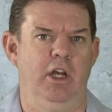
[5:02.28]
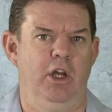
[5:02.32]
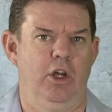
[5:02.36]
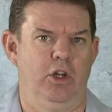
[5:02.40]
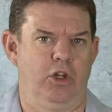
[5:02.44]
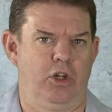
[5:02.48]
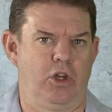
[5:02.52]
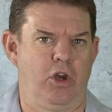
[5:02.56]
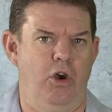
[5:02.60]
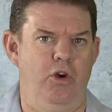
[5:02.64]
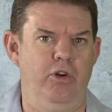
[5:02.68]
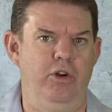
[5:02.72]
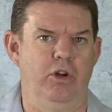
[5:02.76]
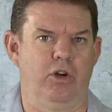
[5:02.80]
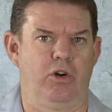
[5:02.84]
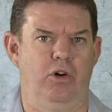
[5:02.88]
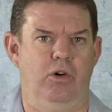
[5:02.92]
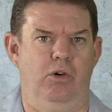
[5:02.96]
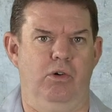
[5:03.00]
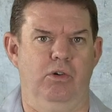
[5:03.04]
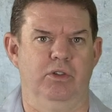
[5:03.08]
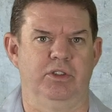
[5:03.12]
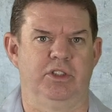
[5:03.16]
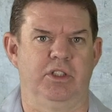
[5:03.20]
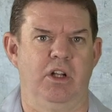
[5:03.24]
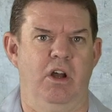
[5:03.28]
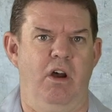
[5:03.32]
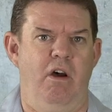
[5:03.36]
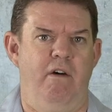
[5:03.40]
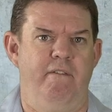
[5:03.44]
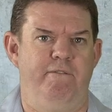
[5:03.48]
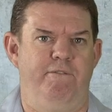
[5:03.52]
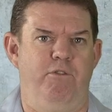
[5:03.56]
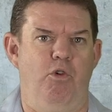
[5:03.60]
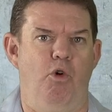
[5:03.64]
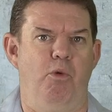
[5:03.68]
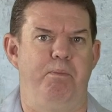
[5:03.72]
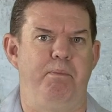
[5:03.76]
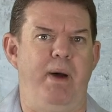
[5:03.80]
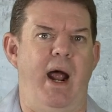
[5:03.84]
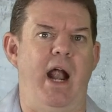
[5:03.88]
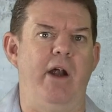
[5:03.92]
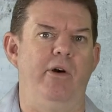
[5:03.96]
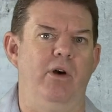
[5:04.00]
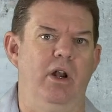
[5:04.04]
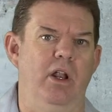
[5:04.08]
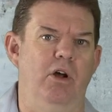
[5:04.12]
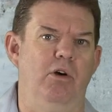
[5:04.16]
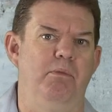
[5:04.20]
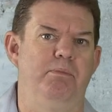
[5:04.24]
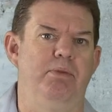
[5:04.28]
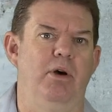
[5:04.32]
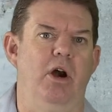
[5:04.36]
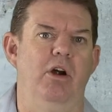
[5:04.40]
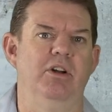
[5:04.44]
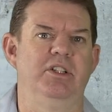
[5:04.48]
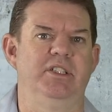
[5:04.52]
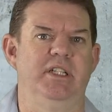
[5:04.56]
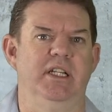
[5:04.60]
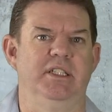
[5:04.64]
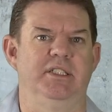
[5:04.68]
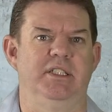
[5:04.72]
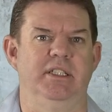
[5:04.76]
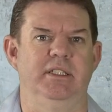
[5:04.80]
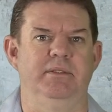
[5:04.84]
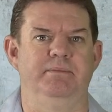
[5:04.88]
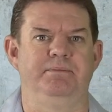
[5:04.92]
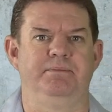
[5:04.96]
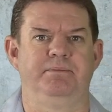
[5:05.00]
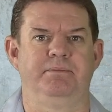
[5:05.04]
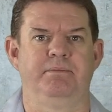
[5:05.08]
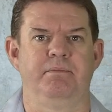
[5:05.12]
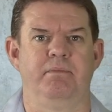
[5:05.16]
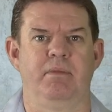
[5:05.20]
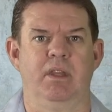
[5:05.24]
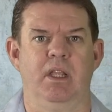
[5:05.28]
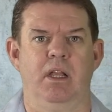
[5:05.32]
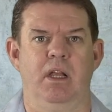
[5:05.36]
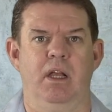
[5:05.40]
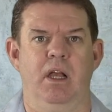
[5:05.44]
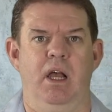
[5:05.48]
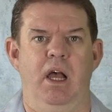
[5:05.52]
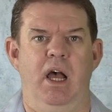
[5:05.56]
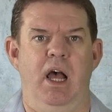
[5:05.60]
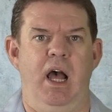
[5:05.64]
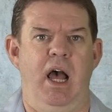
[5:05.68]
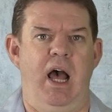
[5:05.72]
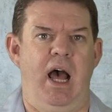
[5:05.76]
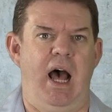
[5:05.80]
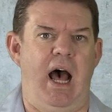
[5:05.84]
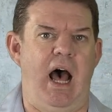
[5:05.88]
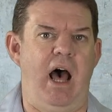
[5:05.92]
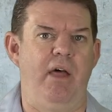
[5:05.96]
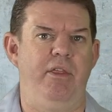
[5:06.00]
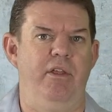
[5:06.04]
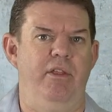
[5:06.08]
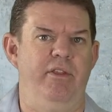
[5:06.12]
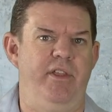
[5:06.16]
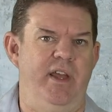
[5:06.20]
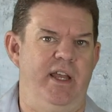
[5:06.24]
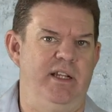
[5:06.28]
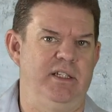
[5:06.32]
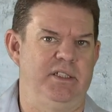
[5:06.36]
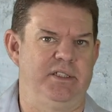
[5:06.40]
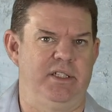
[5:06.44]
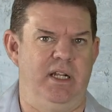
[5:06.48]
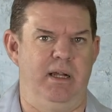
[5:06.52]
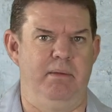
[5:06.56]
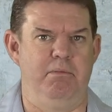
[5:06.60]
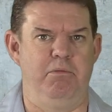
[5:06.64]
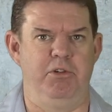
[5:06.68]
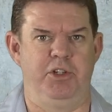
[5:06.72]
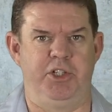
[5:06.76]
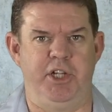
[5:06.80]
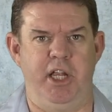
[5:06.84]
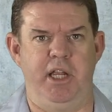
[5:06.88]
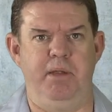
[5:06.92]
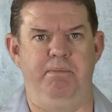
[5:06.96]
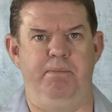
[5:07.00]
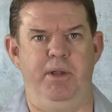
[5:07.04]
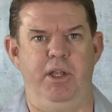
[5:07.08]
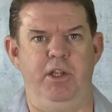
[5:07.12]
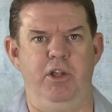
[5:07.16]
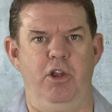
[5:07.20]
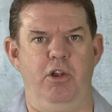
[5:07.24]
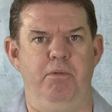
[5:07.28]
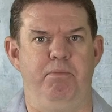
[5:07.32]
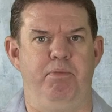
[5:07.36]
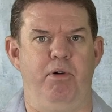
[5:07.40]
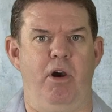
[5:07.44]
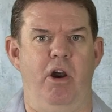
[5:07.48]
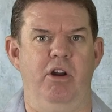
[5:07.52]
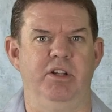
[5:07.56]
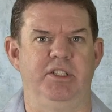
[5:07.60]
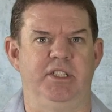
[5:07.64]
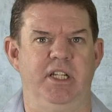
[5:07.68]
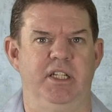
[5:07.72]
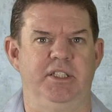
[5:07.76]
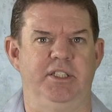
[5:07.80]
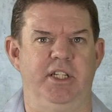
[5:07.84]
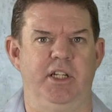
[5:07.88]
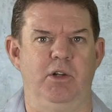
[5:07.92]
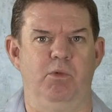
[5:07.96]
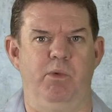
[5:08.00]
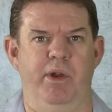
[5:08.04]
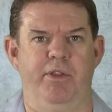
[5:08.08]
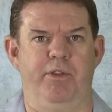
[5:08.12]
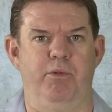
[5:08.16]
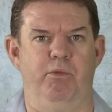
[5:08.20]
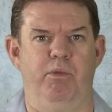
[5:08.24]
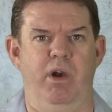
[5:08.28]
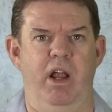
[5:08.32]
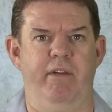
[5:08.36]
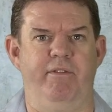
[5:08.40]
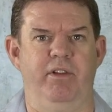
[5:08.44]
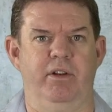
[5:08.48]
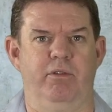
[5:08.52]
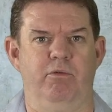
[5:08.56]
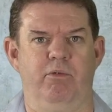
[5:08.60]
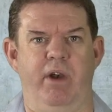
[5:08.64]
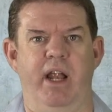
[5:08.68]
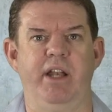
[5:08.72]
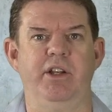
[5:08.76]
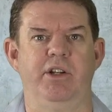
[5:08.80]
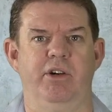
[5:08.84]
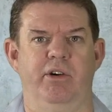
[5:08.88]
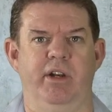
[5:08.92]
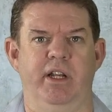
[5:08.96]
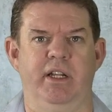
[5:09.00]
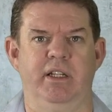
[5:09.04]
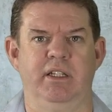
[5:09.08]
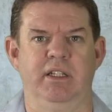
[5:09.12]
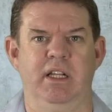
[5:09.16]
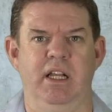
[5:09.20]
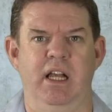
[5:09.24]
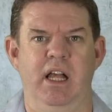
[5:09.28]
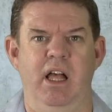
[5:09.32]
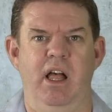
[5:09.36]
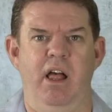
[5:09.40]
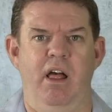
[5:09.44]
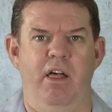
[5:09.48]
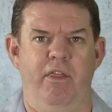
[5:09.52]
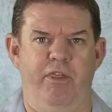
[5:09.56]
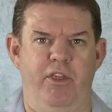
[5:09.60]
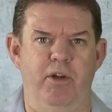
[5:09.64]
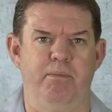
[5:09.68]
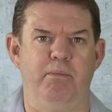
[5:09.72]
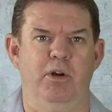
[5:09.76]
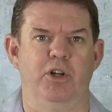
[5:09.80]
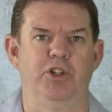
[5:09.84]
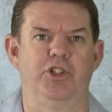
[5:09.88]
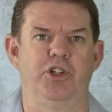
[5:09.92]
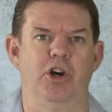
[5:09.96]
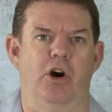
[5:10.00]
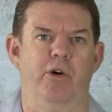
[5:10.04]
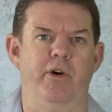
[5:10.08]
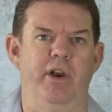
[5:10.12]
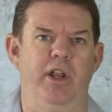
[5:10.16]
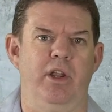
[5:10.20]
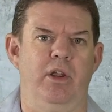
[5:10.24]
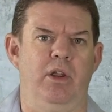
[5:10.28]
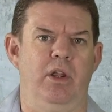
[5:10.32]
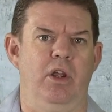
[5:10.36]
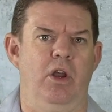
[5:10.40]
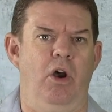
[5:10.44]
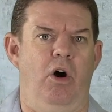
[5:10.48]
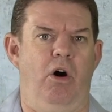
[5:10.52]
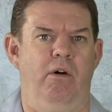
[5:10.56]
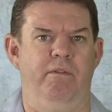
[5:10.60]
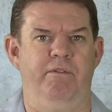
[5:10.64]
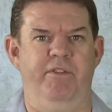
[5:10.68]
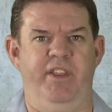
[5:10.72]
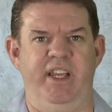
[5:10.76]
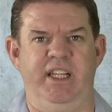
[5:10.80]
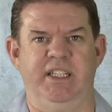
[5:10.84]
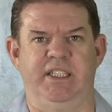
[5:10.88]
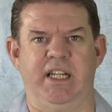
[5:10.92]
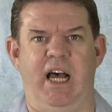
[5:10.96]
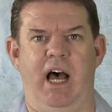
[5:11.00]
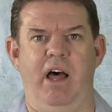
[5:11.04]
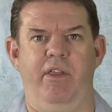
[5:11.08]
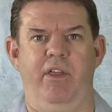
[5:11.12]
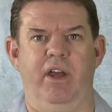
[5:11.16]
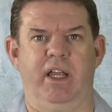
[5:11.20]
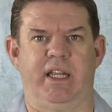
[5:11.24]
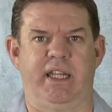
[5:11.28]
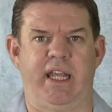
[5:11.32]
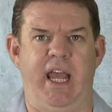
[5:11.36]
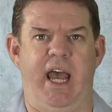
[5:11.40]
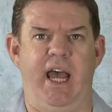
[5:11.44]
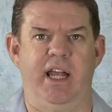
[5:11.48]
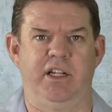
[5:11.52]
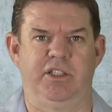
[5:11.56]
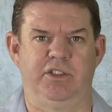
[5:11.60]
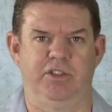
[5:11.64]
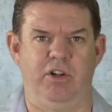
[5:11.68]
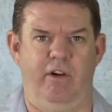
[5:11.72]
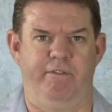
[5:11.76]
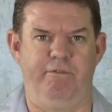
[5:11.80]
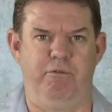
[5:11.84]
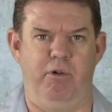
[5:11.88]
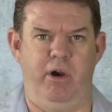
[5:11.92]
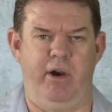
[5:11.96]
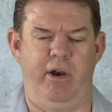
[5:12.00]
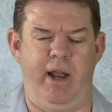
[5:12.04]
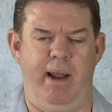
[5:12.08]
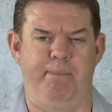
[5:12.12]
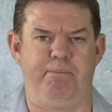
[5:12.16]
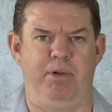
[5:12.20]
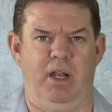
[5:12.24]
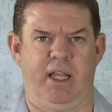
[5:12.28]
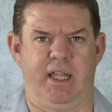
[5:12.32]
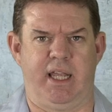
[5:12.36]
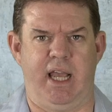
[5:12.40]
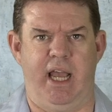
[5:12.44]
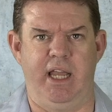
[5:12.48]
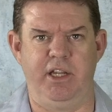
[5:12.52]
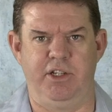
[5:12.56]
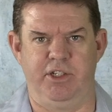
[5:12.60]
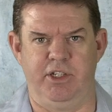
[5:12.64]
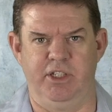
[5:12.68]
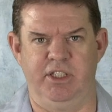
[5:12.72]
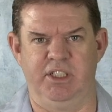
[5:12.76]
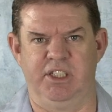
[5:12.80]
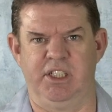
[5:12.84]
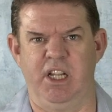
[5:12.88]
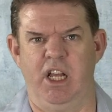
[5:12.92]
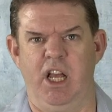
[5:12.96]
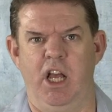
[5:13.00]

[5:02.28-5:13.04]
CUDA cores for parallel processing. Other than some GPU processing with Revit rendering, the majority of these other CAD software applications